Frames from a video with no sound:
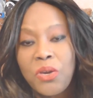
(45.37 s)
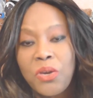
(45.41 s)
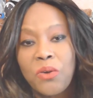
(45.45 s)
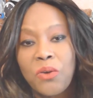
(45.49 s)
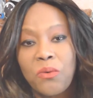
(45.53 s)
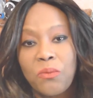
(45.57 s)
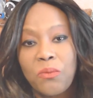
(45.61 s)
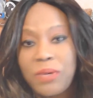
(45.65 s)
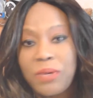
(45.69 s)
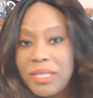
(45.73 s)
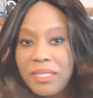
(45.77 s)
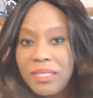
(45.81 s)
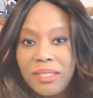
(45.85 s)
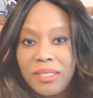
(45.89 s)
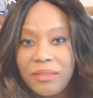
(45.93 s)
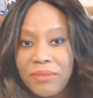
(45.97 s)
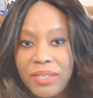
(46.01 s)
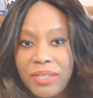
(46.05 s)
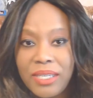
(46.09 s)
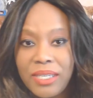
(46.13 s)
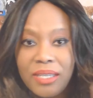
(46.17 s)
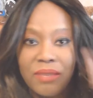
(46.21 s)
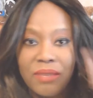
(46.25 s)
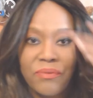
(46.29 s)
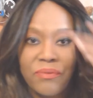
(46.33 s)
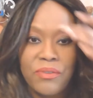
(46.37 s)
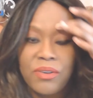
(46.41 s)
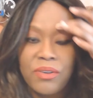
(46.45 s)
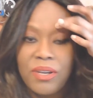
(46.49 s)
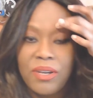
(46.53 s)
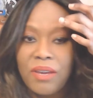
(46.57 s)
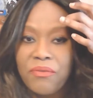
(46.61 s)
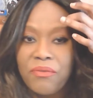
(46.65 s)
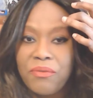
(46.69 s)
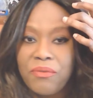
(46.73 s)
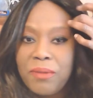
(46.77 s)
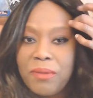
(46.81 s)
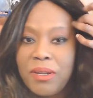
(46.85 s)
WETV. If you're
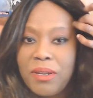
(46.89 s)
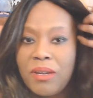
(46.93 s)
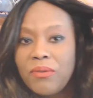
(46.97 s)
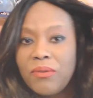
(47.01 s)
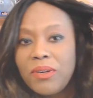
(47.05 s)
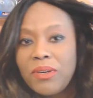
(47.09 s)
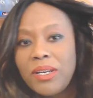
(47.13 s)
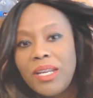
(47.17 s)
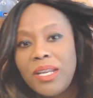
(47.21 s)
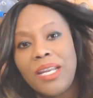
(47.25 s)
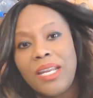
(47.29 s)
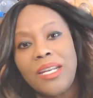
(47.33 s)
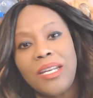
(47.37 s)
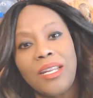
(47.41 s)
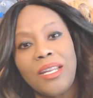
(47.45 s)
not familiar with 90